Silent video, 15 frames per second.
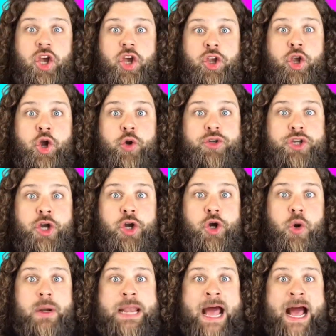You
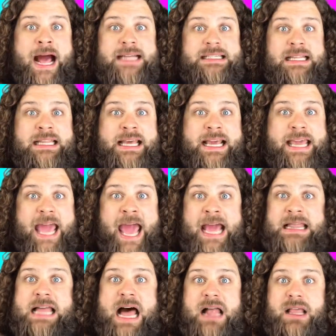do not lick a
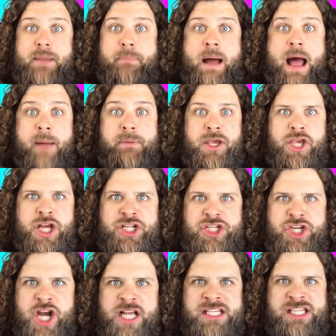lollipop. You
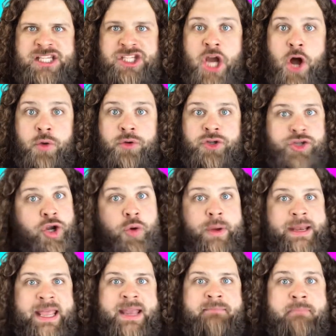just don't do
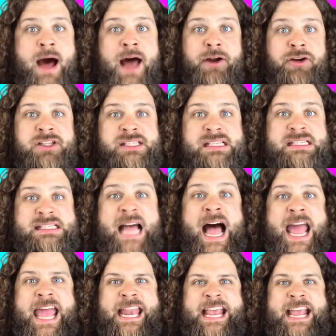it in modern
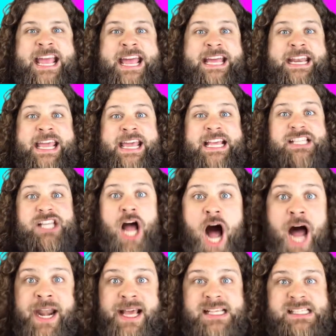society. It is
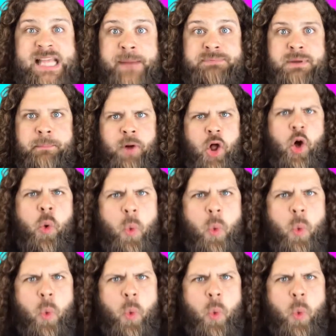unacceptable.